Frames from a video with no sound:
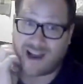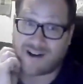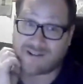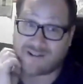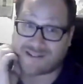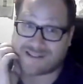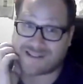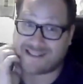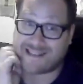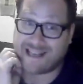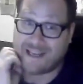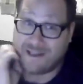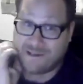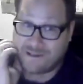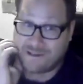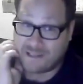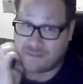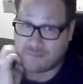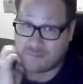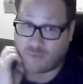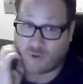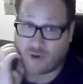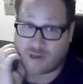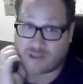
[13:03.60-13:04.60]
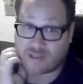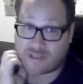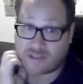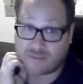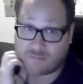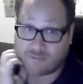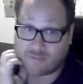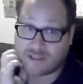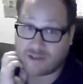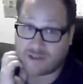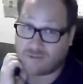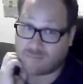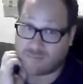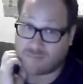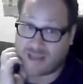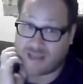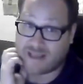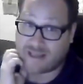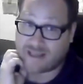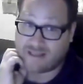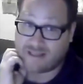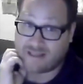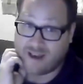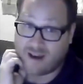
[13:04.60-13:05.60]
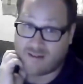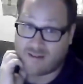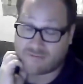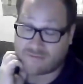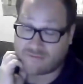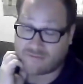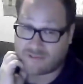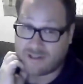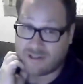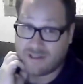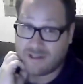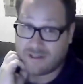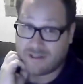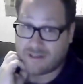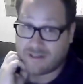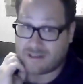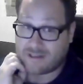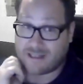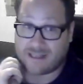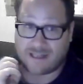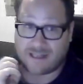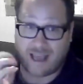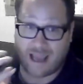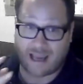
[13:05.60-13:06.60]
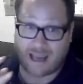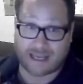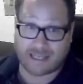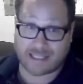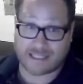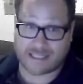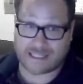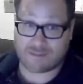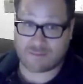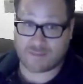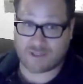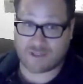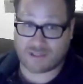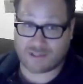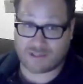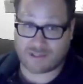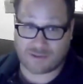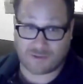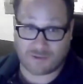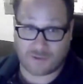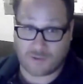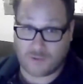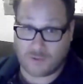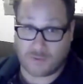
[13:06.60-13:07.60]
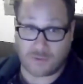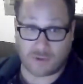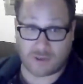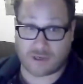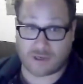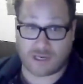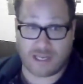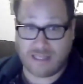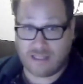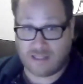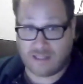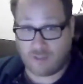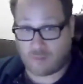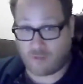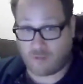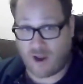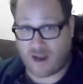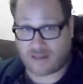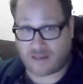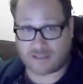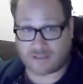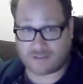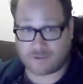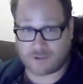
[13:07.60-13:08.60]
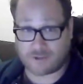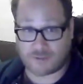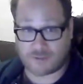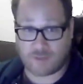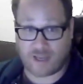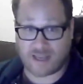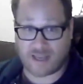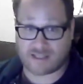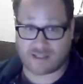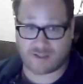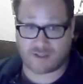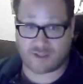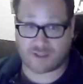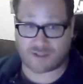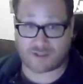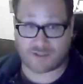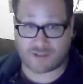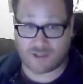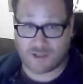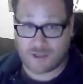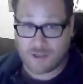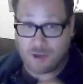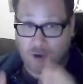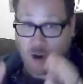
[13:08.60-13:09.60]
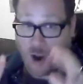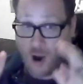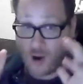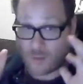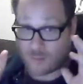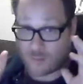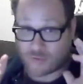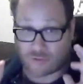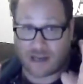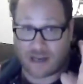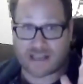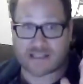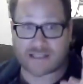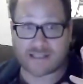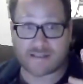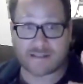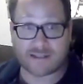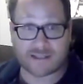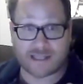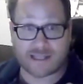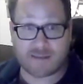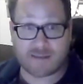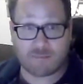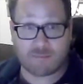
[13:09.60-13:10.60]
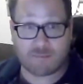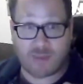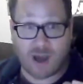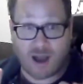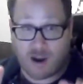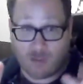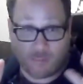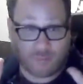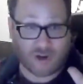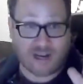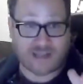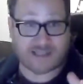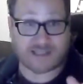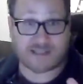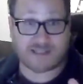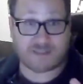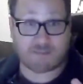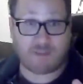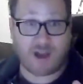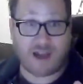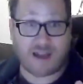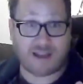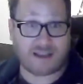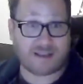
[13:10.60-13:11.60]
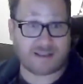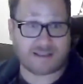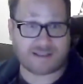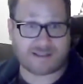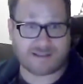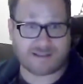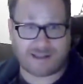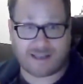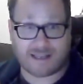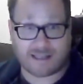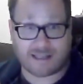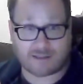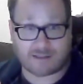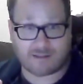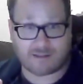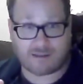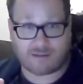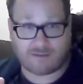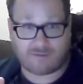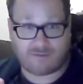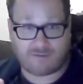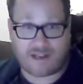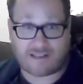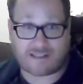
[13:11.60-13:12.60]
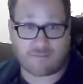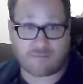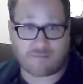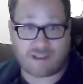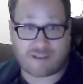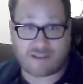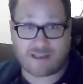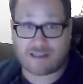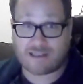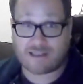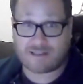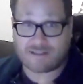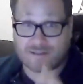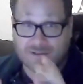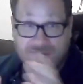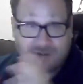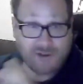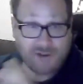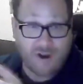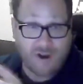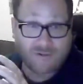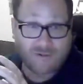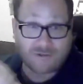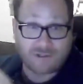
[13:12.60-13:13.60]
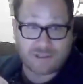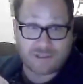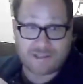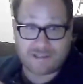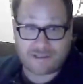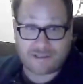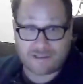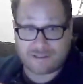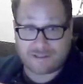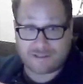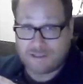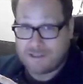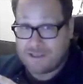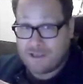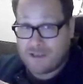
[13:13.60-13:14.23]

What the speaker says: outstanding points that we don't make enough in academia or in the practical space, just our presence bias, like the fact that we think not only that